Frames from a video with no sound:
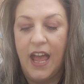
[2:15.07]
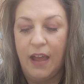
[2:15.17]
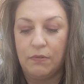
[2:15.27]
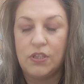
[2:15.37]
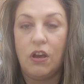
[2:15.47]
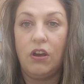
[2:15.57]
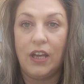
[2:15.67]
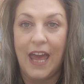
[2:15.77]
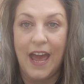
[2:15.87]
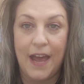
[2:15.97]
It was
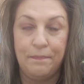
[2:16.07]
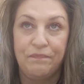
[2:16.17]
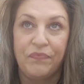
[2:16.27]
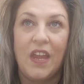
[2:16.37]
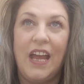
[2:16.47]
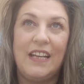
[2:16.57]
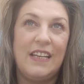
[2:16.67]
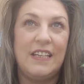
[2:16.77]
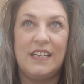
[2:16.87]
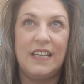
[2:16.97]
okay. It
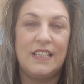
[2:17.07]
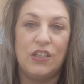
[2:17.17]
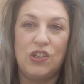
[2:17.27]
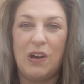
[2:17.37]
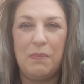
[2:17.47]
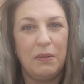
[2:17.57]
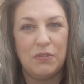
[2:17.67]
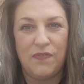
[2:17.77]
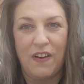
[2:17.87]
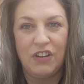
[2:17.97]
did a decent job. It
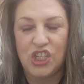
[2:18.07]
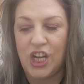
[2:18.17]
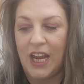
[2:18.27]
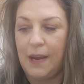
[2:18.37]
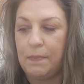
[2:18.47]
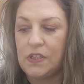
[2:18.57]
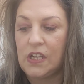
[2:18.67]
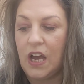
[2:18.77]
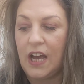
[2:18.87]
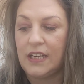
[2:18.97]
was very cheap,
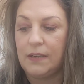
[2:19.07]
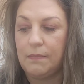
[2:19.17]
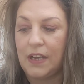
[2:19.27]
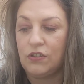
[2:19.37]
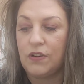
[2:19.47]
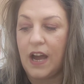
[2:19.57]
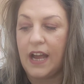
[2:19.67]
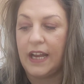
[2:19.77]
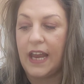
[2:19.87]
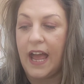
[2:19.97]
so I didn't mind
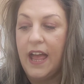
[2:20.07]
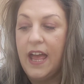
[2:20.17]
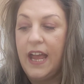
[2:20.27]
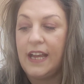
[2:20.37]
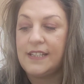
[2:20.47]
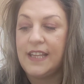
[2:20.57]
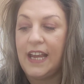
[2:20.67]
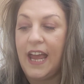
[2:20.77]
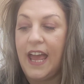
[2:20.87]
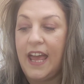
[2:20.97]
trying it. It's
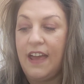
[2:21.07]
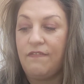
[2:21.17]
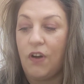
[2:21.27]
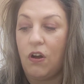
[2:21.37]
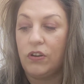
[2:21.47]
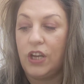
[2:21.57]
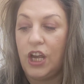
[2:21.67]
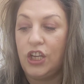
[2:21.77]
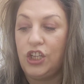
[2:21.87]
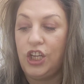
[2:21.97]
the Avon,
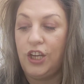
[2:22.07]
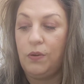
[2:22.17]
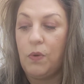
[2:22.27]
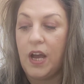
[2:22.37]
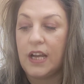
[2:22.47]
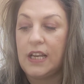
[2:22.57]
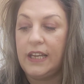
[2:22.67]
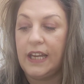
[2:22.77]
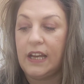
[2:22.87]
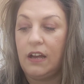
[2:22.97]
a new
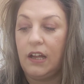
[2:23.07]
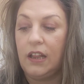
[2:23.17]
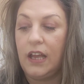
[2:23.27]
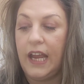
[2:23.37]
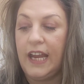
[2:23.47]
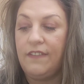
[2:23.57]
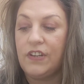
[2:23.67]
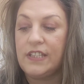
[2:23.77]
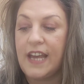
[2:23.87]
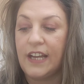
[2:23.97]
Clinical,
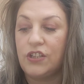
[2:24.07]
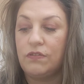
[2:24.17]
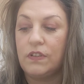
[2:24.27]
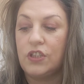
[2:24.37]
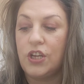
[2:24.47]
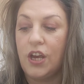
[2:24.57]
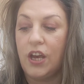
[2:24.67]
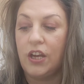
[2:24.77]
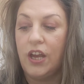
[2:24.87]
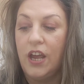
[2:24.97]
even texture and
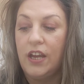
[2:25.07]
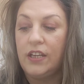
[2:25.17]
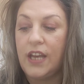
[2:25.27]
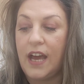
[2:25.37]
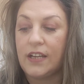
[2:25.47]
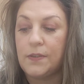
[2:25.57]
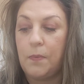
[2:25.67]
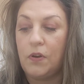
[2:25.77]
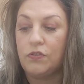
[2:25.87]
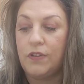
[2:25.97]
turn, dark
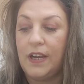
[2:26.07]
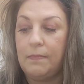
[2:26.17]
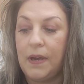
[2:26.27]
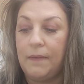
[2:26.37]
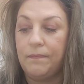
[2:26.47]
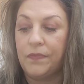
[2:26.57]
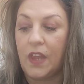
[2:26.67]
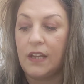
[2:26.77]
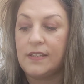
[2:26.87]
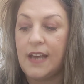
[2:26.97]
spot treatment,
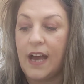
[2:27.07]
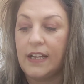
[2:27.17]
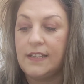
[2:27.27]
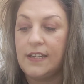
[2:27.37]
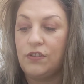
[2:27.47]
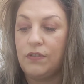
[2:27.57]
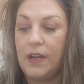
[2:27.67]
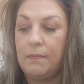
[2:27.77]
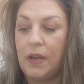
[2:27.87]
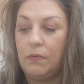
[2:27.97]
targeted
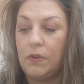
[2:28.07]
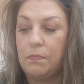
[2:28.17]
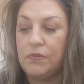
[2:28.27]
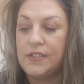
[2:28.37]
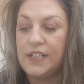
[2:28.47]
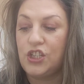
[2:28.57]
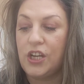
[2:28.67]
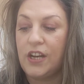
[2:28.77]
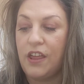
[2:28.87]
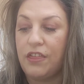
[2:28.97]
treatment with
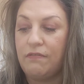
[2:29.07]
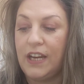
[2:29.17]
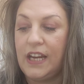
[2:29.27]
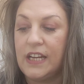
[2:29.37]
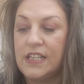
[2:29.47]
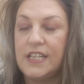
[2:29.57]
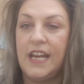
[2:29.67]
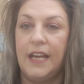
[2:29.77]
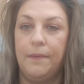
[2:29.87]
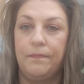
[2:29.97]
precision
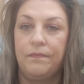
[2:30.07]
3T.